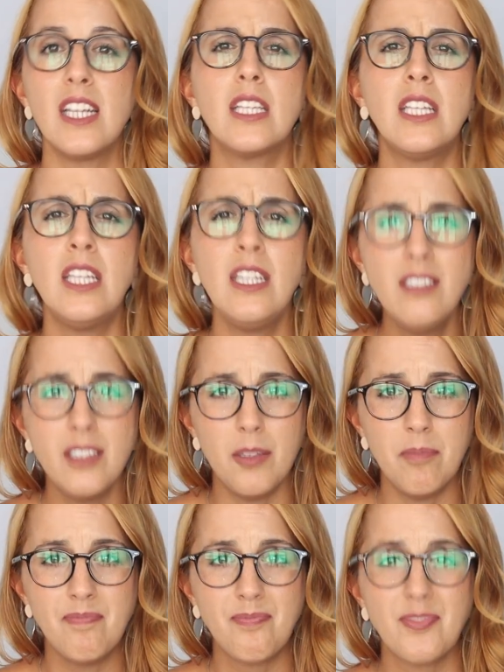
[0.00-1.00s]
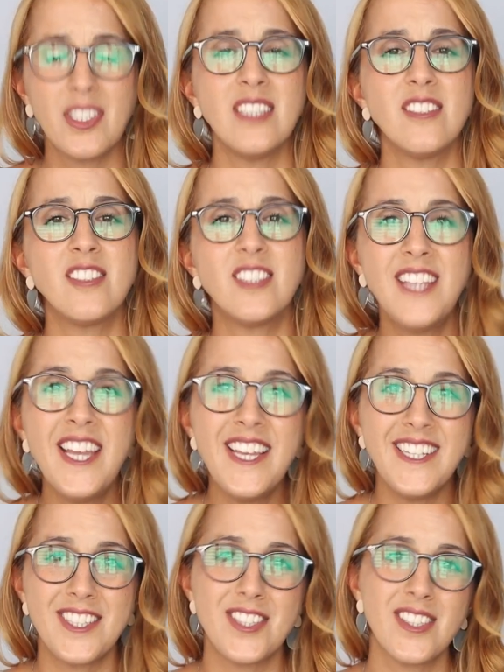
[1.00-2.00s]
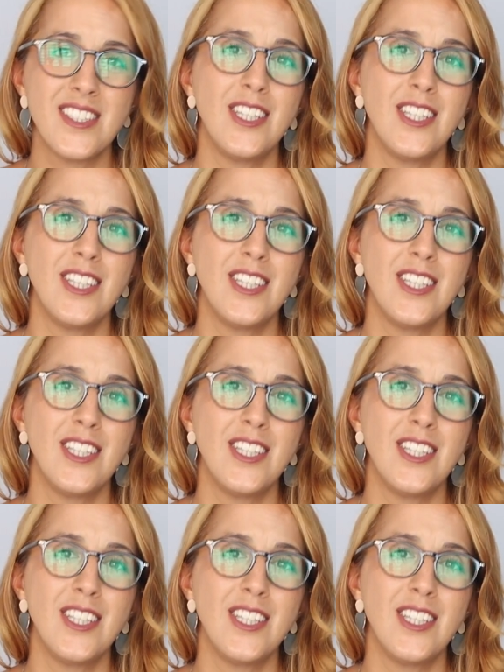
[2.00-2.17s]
kingdom, states,